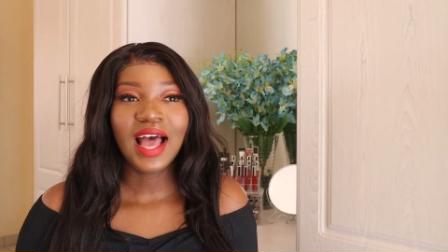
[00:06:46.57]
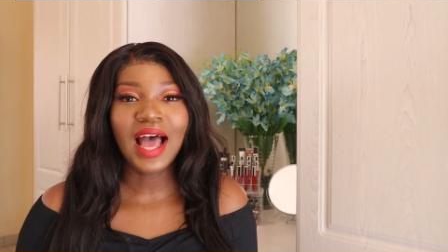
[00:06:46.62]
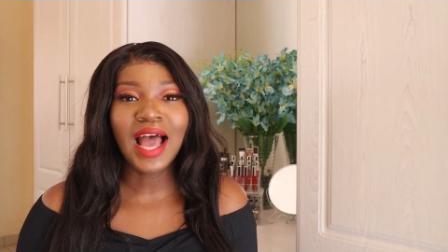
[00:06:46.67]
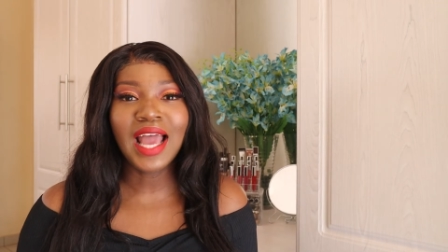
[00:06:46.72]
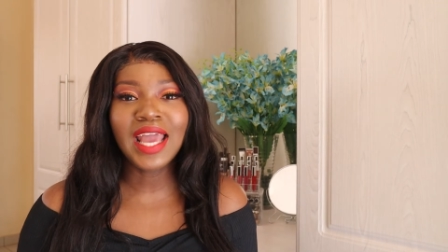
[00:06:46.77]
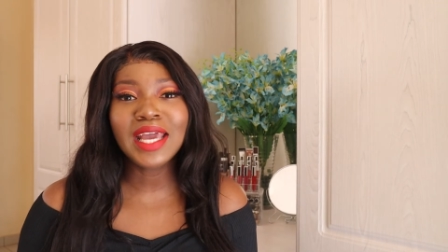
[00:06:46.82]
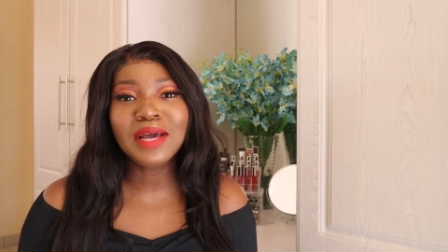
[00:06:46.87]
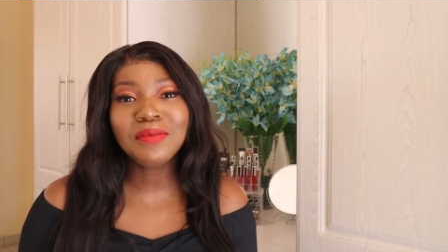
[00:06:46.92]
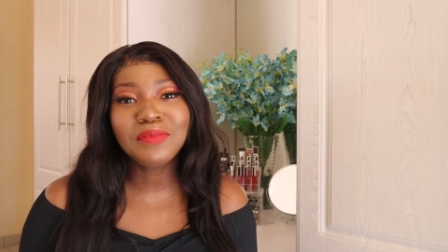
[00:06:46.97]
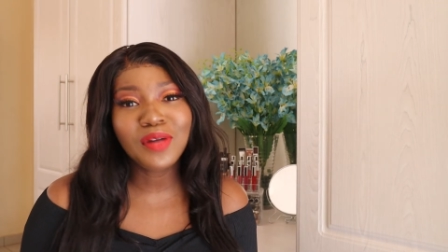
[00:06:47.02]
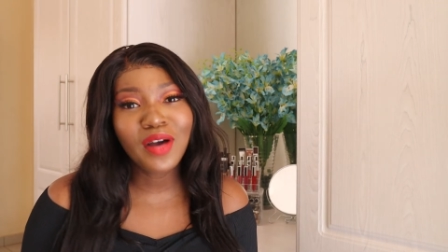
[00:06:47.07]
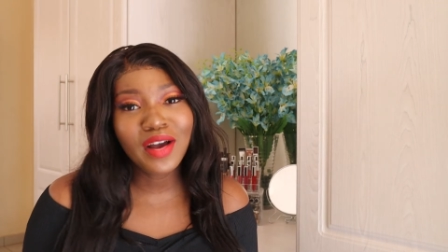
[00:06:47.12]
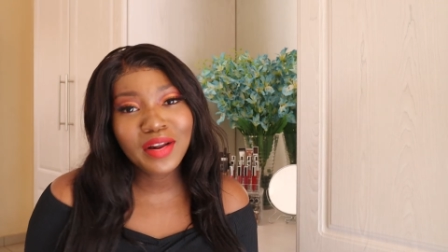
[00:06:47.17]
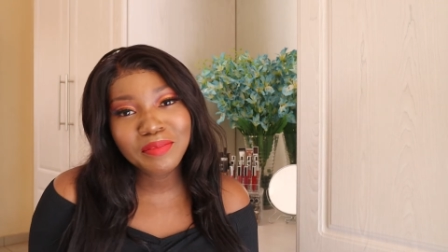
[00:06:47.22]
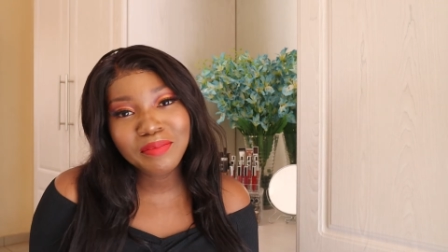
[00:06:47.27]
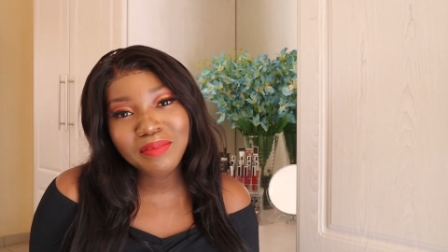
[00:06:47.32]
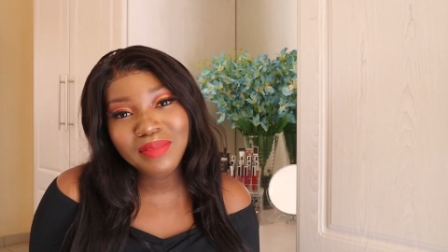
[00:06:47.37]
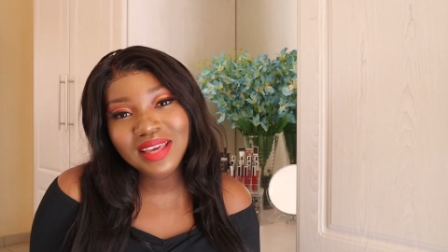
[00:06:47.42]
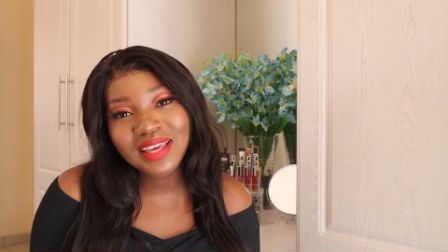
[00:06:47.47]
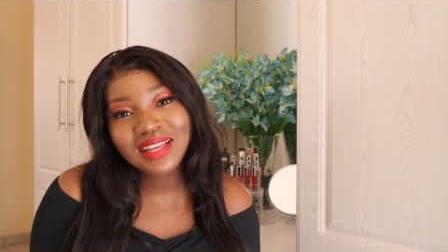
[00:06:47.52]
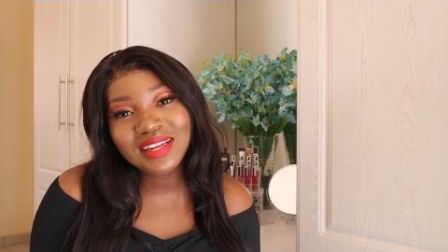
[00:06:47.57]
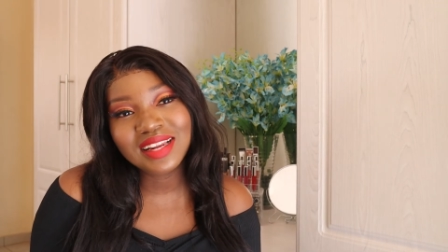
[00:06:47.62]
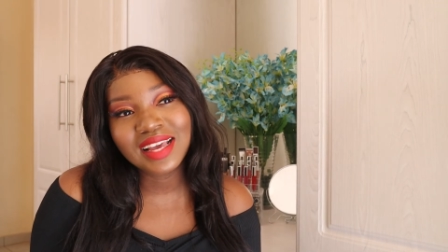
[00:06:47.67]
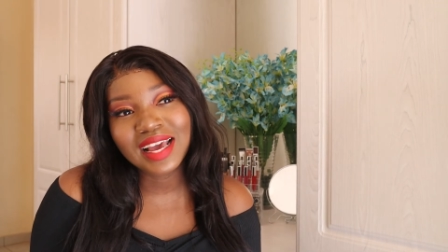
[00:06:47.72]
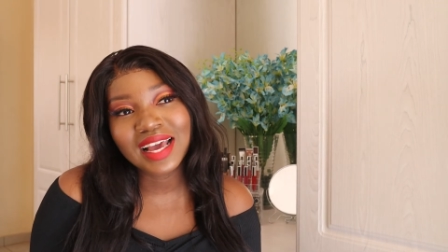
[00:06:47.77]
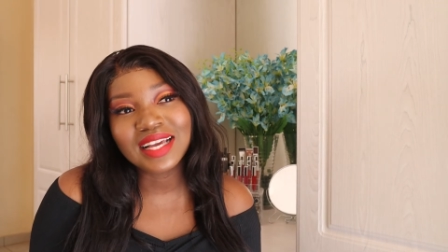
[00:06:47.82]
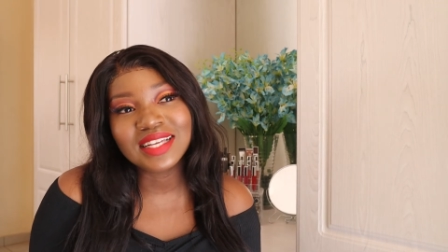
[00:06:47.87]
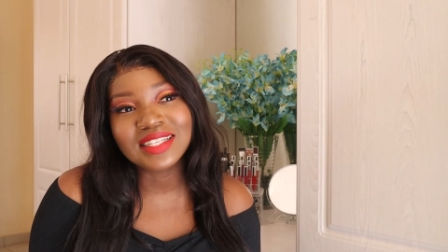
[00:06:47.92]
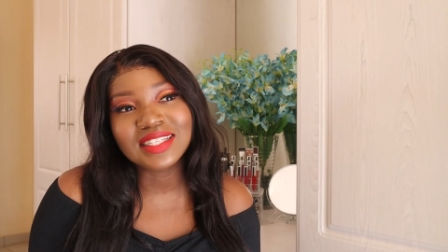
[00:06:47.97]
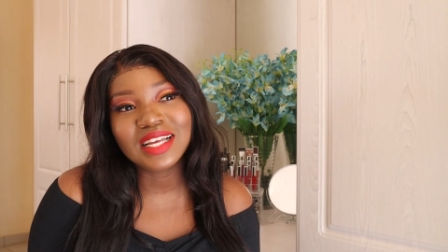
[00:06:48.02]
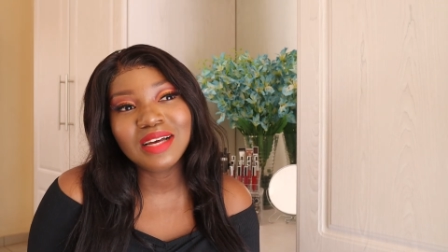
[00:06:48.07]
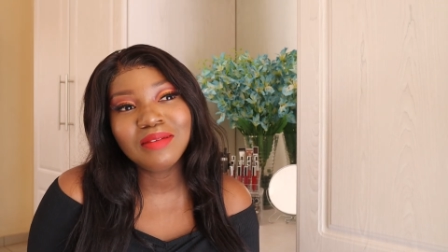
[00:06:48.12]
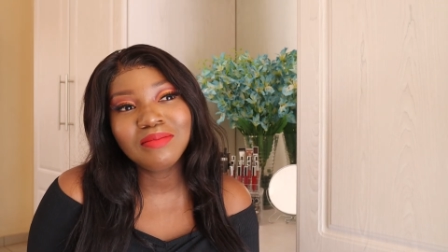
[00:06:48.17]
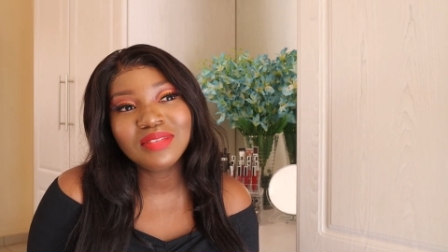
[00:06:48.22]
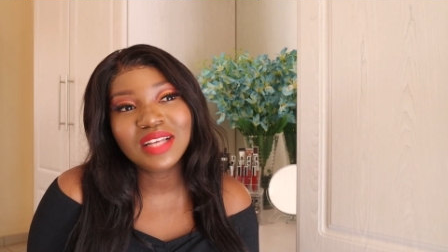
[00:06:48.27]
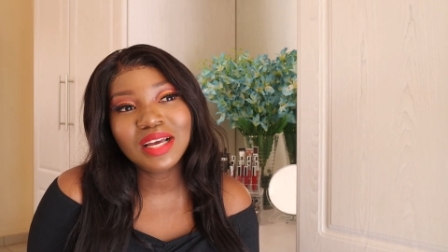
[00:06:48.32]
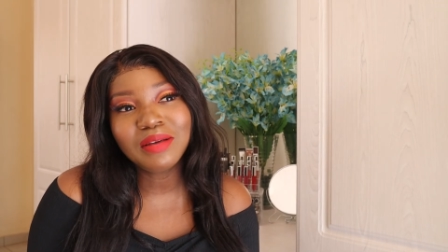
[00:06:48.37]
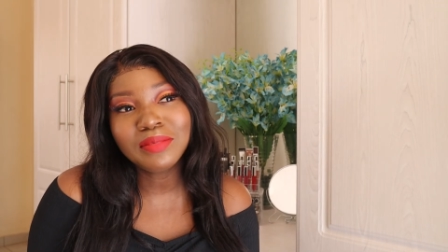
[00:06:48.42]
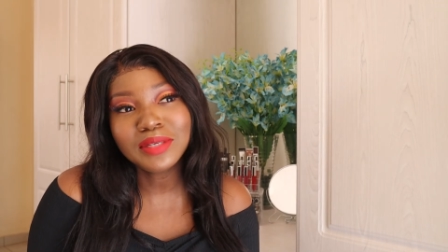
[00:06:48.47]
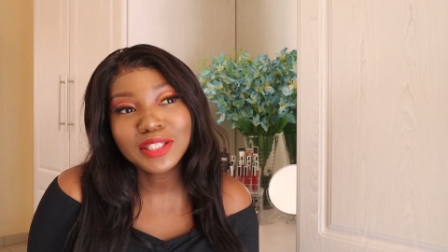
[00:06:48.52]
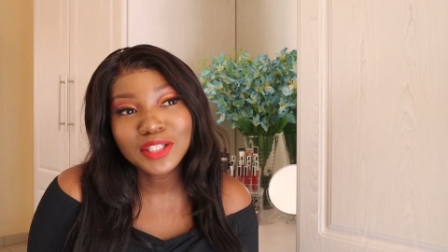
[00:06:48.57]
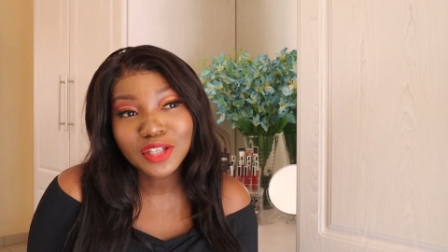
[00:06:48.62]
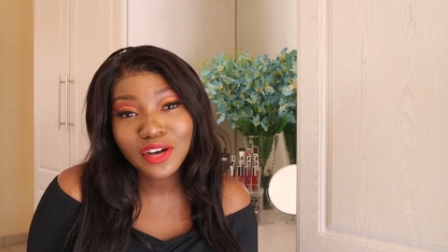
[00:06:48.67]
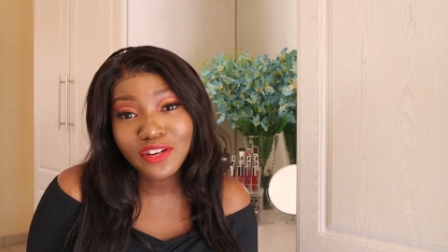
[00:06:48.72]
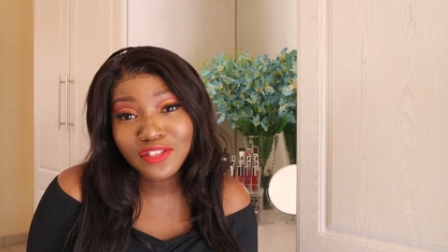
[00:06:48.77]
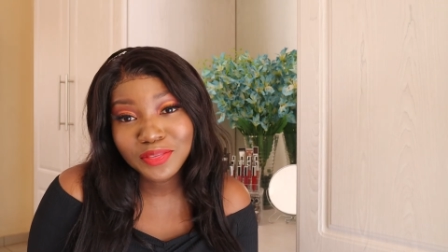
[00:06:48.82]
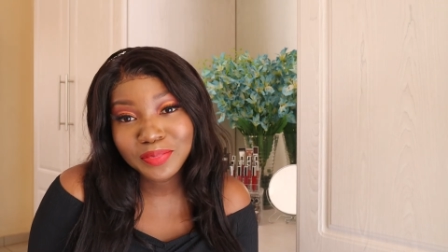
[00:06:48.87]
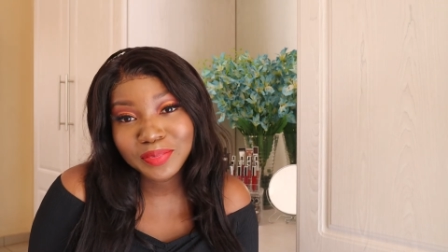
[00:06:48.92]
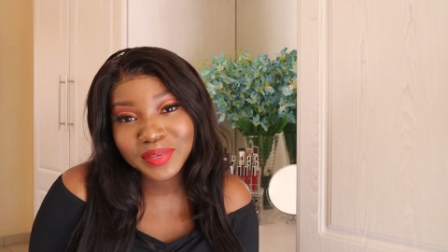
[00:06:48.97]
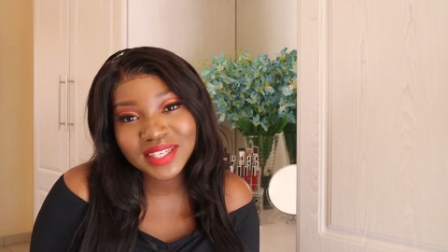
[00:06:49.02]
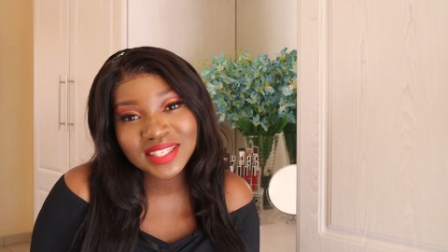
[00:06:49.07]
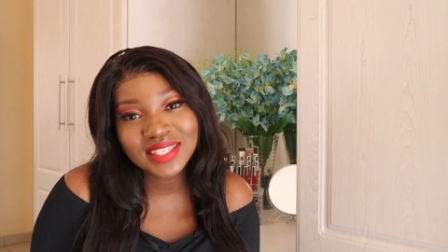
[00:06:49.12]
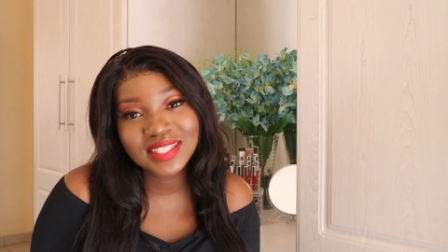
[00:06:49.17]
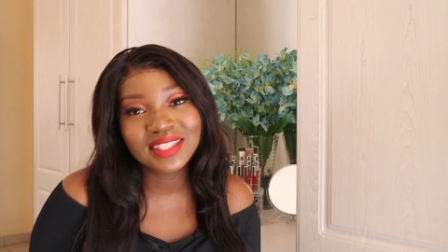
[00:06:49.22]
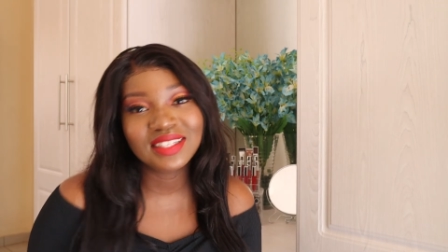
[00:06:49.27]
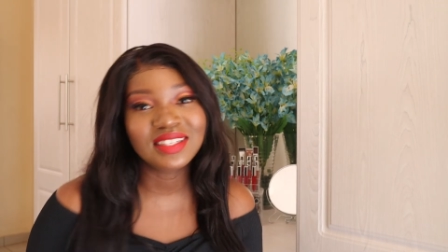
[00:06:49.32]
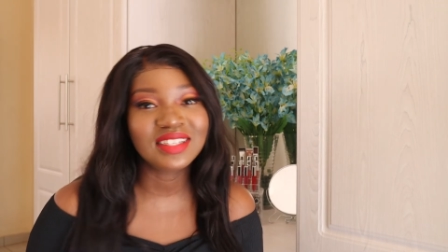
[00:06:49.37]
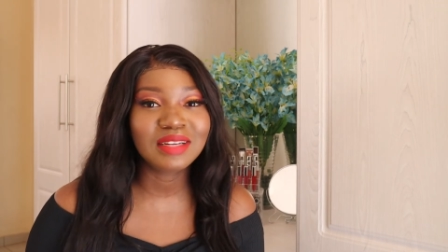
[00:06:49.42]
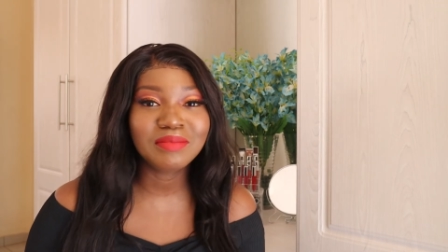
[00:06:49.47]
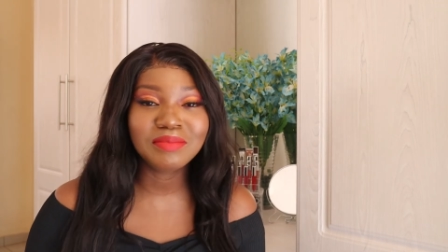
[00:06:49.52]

I am not mean, guys. I'm, I'm a soft person.